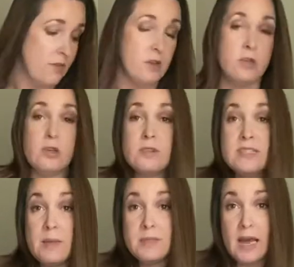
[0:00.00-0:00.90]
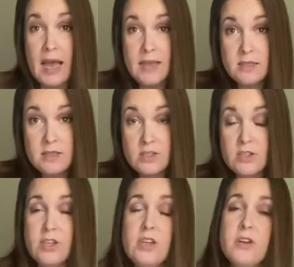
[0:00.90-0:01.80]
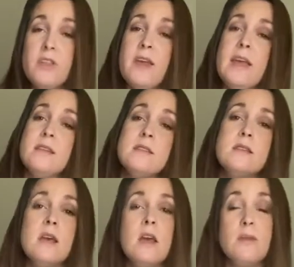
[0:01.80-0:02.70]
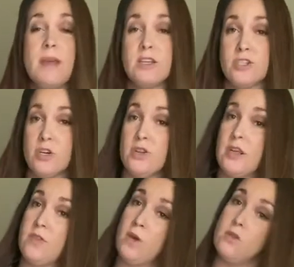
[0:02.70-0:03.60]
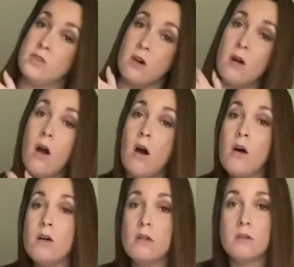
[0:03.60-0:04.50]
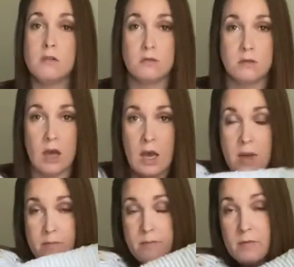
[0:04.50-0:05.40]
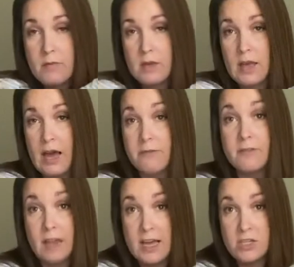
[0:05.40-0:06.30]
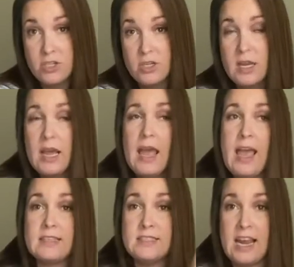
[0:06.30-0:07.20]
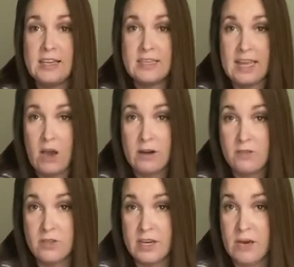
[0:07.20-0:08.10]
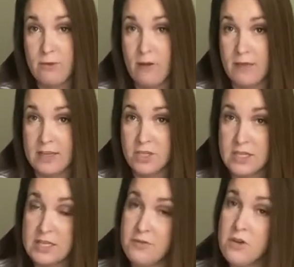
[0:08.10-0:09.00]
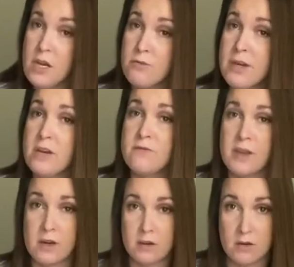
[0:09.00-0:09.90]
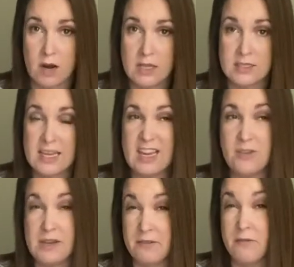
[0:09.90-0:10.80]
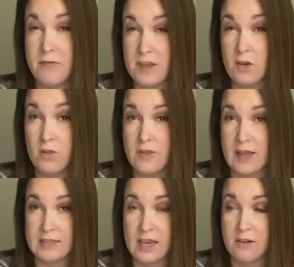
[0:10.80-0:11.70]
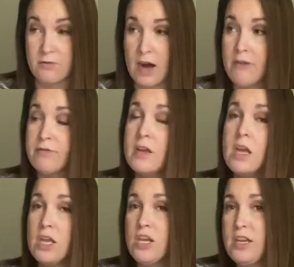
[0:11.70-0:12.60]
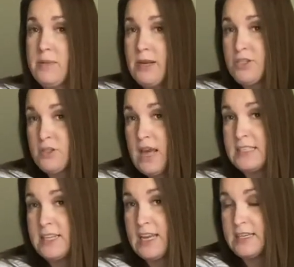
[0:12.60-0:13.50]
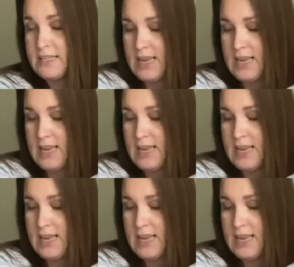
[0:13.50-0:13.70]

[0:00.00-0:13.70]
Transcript: if you use zip ties to secure things, make sure that those are all um, cut flush and sanded down if there's any rough edges. If you can run your finger across it and you can feel that's kind of rough, you need to make sure that's sanded